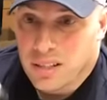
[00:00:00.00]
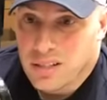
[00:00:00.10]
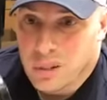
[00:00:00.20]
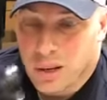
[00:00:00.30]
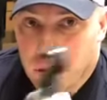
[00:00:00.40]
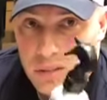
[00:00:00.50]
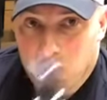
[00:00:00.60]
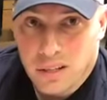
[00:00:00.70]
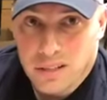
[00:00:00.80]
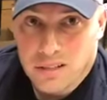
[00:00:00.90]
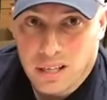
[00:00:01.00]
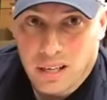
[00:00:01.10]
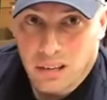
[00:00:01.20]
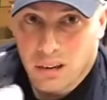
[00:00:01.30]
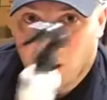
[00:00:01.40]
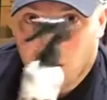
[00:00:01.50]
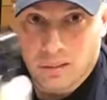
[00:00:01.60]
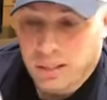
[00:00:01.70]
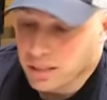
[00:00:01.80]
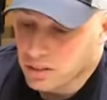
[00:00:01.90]
So I use PLC
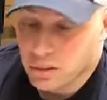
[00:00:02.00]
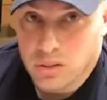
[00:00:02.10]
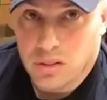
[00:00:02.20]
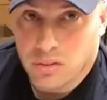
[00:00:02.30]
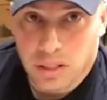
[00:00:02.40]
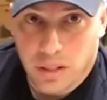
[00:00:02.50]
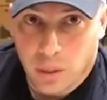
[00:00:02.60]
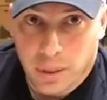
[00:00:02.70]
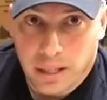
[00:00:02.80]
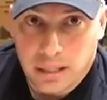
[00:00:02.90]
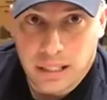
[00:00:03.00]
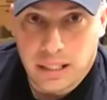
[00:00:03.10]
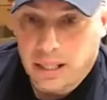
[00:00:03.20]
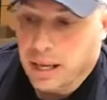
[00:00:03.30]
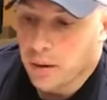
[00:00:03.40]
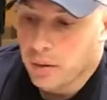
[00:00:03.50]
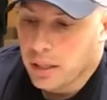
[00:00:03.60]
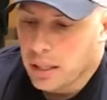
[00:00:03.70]
exclusively on all my cleaning now.